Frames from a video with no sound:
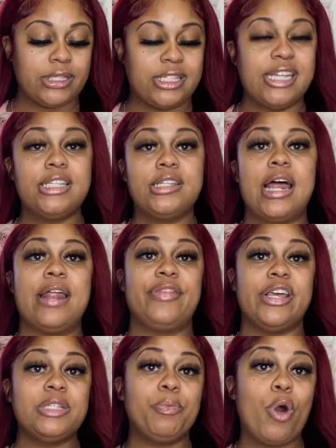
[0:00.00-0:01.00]
This is
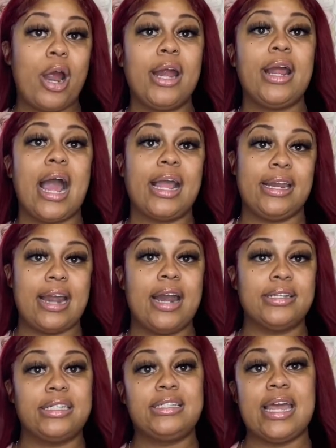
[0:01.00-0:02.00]
this part, I can
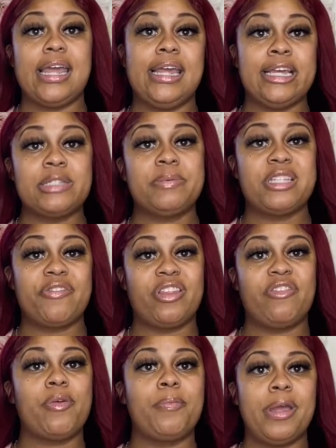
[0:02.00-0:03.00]
honestly say, is
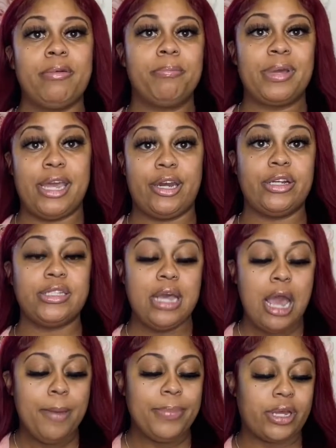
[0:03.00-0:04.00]
specifically for beginners,
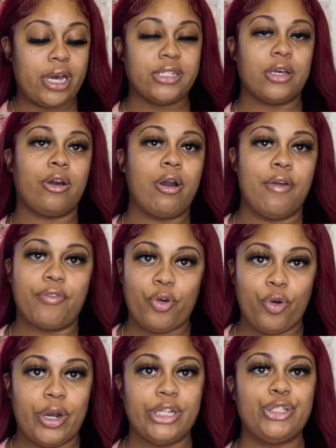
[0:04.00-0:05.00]
because of
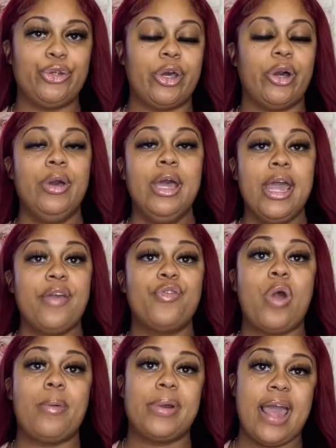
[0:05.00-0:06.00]
course, you know, if
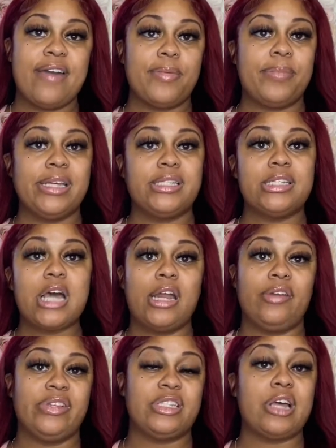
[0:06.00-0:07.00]
you already have a business,
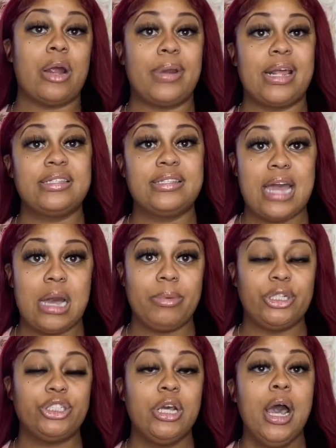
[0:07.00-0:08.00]
all of this is already
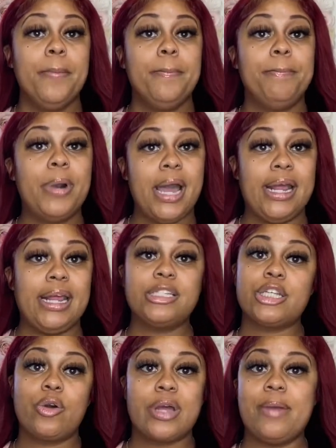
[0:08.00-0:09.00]
established. But
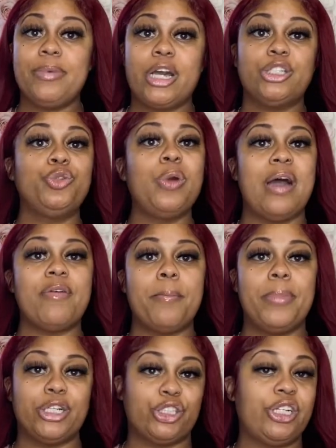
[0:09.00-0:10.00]
it's okay, because you have a
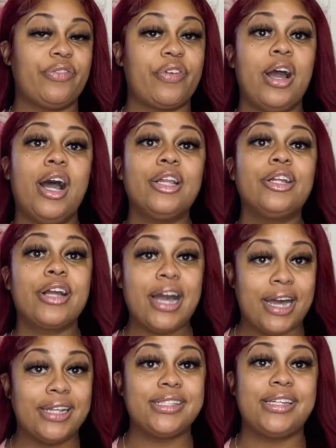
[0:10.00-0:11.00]
bunch of different other
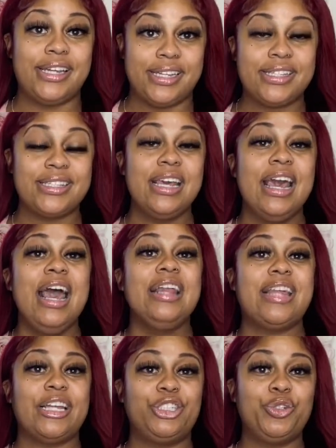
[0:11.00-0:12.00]
contents
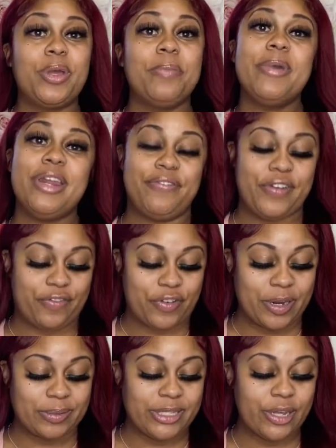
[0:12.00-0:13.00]
that you can benefit
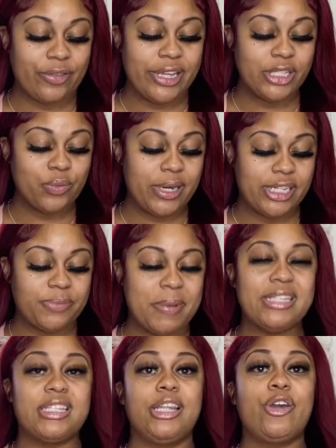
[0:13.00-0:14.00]
from. So this one is
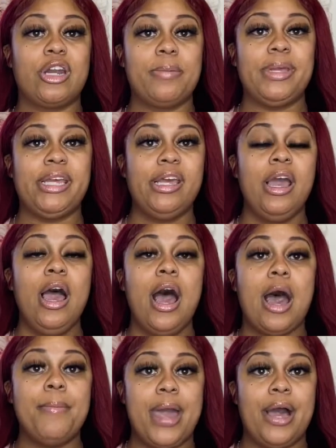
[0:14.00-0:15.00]
basically going to be
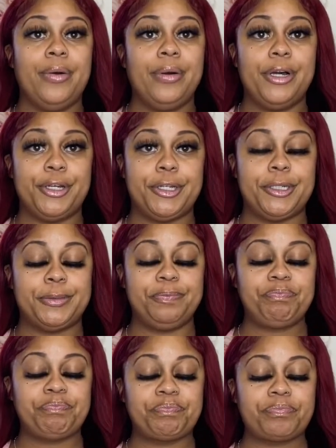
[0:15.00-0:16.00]
about
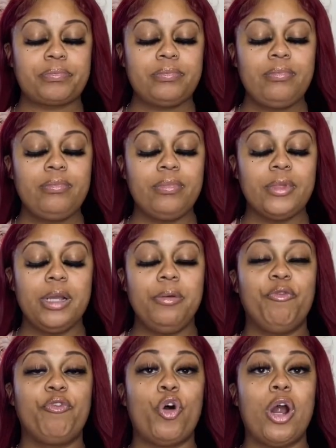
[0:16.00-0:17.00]

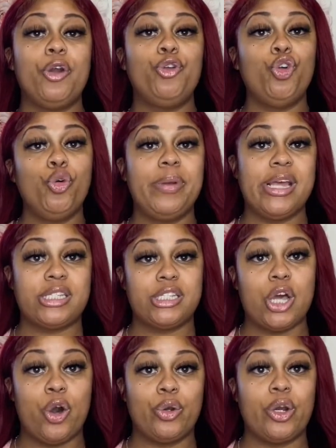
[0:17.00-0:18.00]
for new
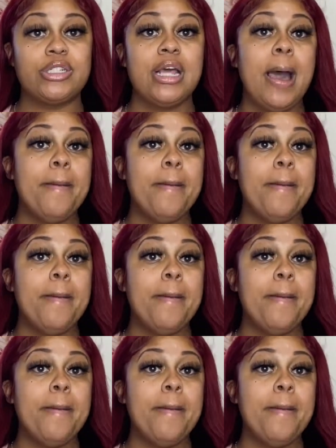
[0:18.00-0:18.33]
business owners.